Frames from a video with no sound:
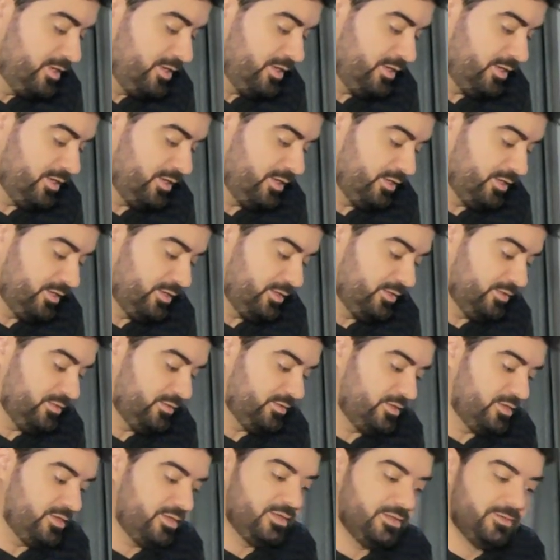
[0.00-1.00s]

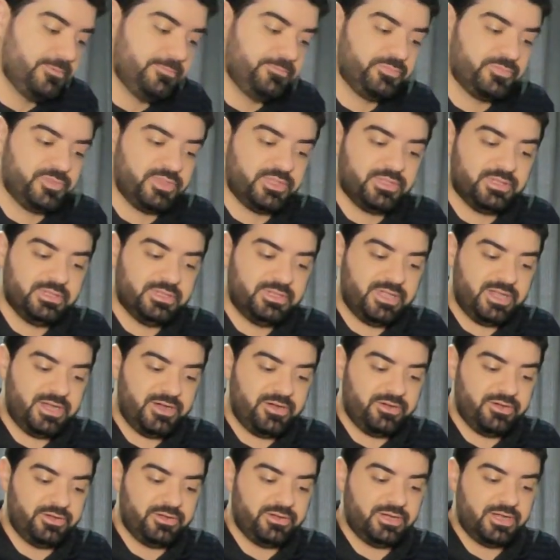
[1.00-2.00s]
And
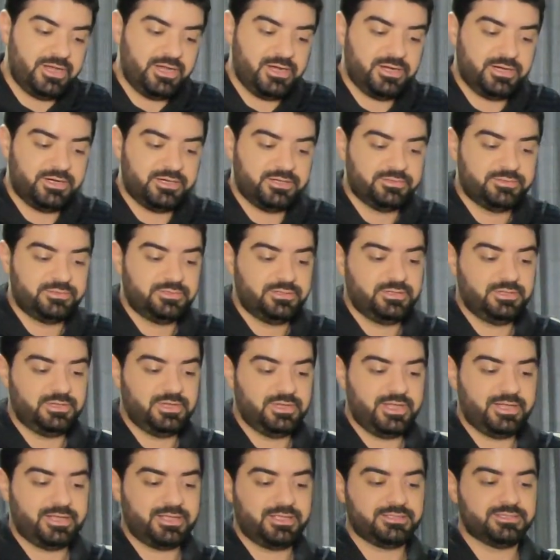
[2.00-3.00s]
there are,
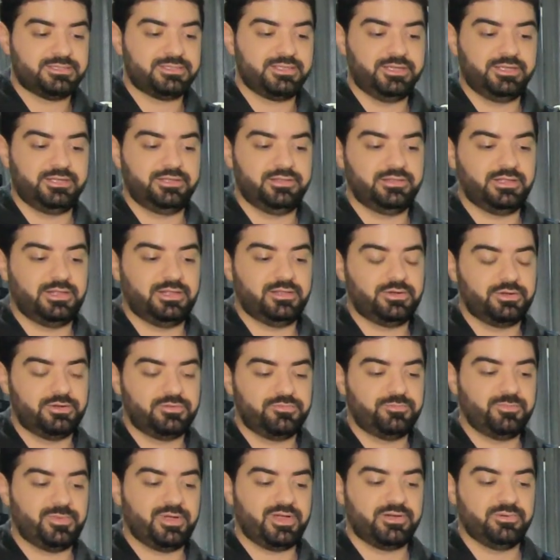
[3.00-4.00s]
like I said, a lot
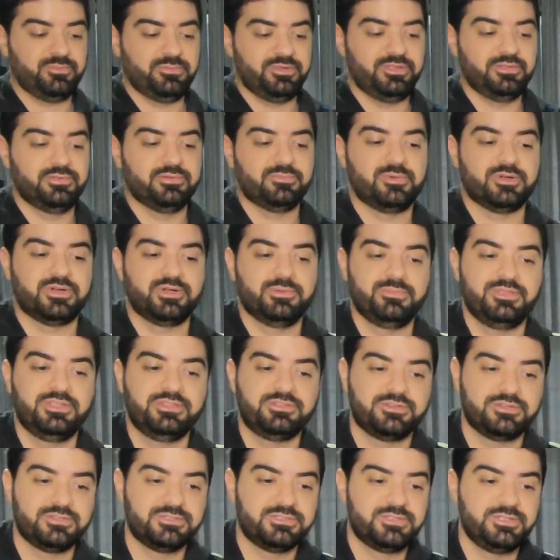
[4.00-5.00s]
of
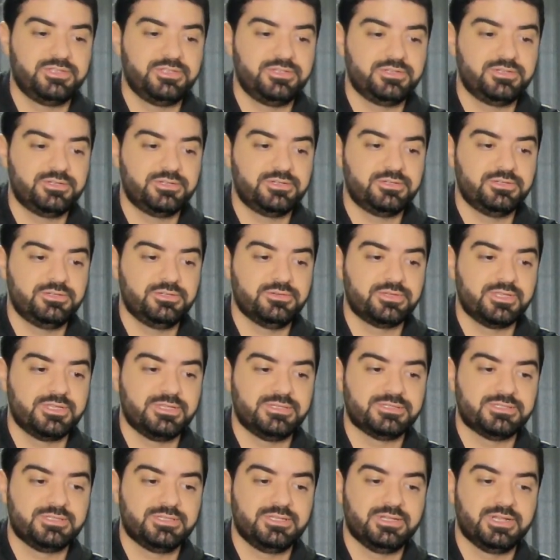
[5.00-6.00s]
parameters here. You
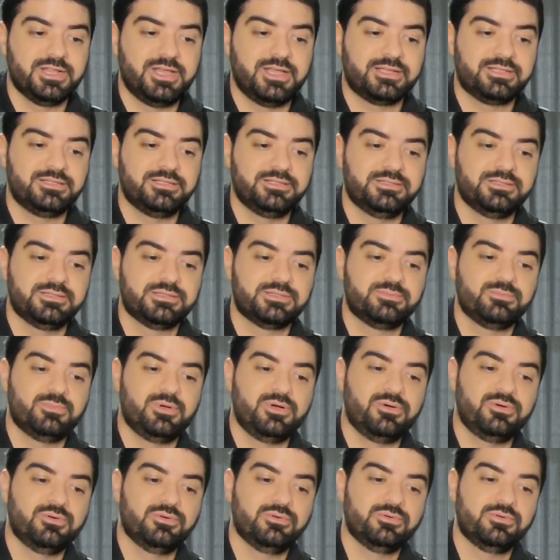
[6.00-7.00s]
can see like these
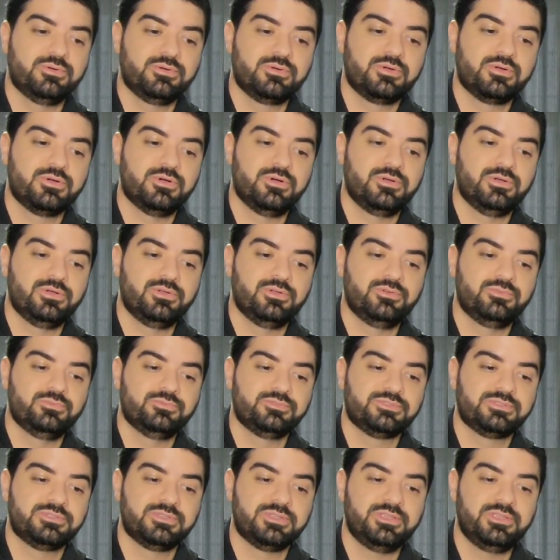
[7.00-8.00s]
small
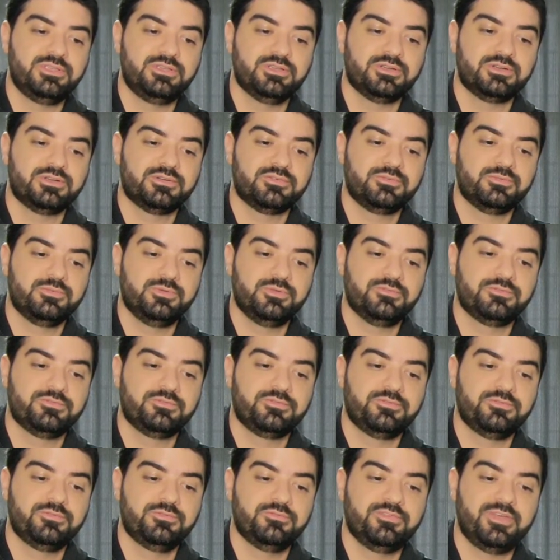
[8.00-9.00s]
columns here
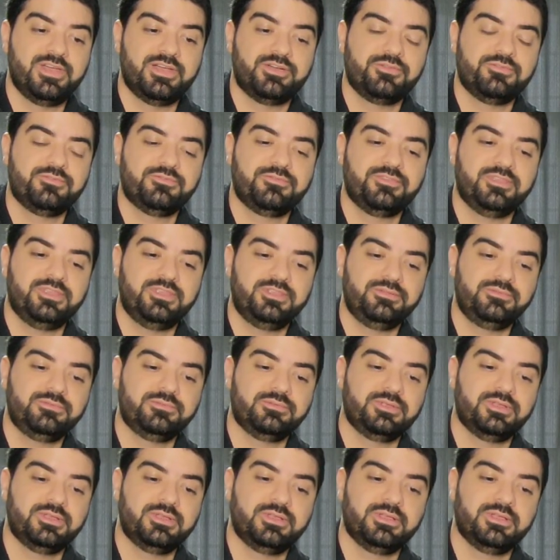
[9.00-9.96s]
with very thin